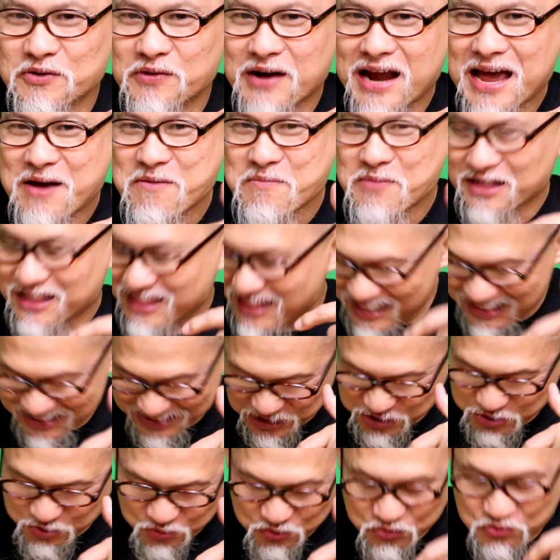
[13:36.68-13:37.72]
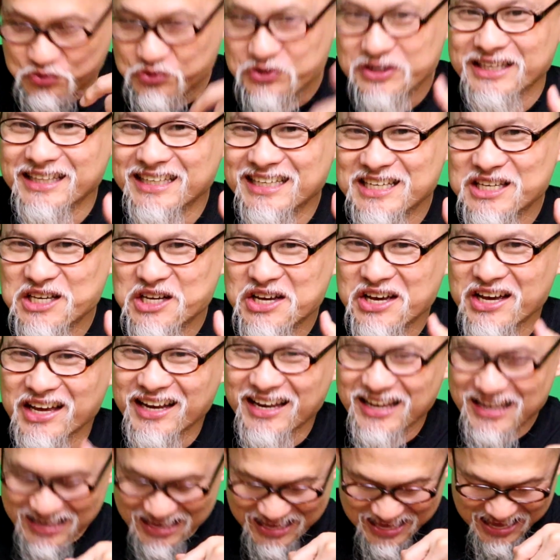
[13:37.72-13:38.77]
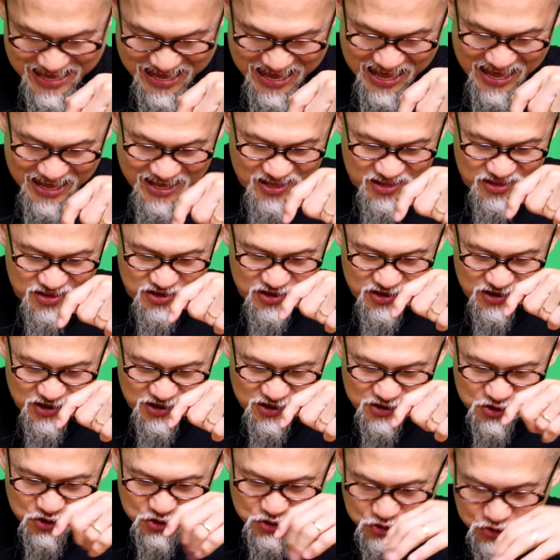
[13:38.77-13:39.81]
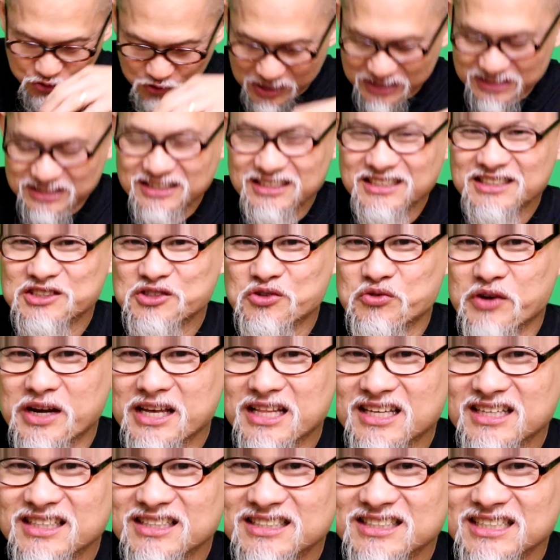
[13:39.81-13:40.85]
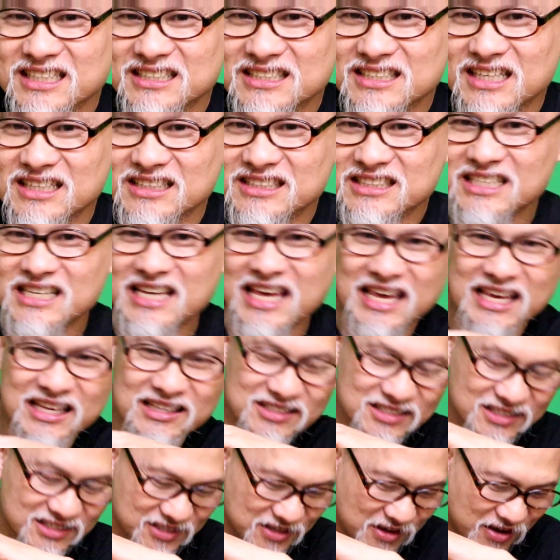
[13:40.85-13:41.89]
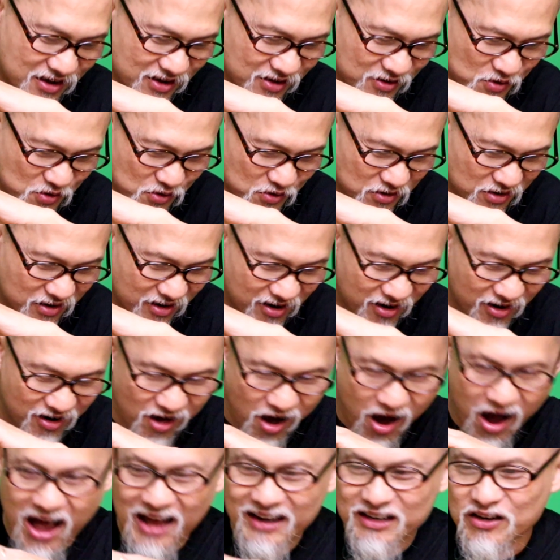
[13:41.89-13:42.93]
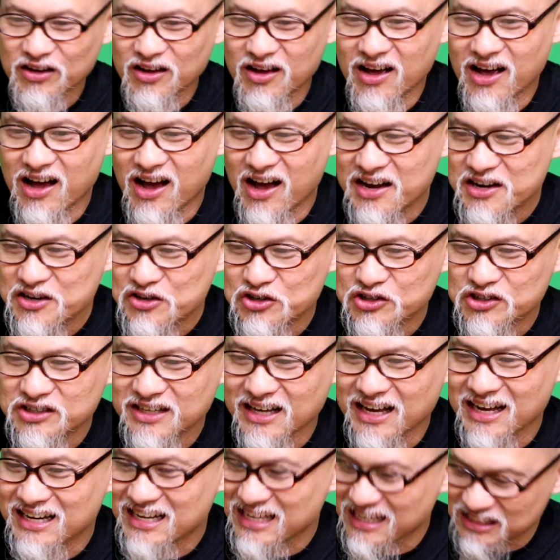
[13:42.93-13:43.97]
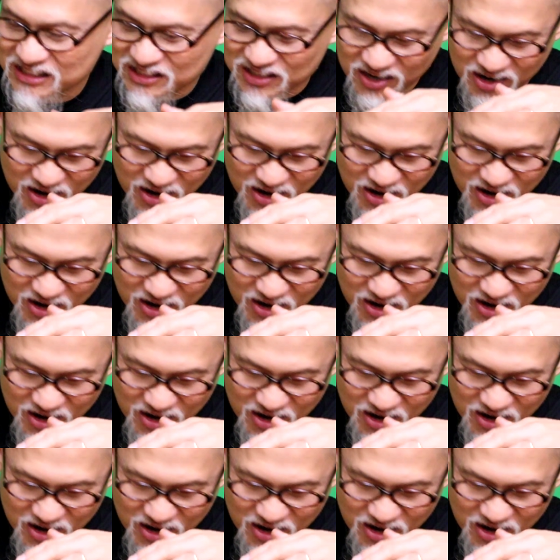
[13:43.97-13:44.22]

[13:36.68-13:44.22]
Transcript: around, but this is really good. The crust is the right consistency. It's not underdone. It's